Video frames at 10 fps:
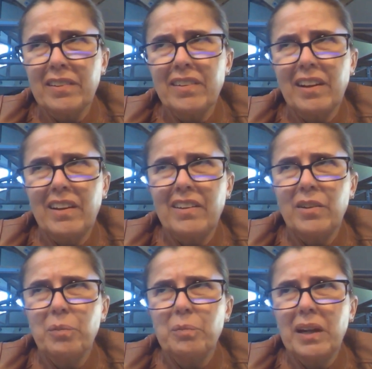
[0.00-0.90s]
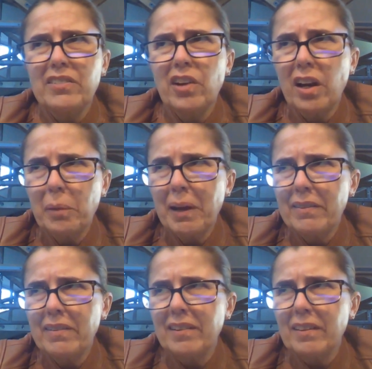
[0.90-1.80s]
and I talk
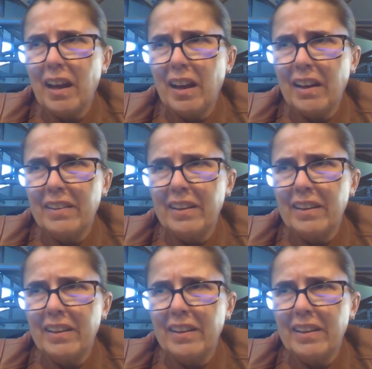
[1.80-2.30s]
about this a lot,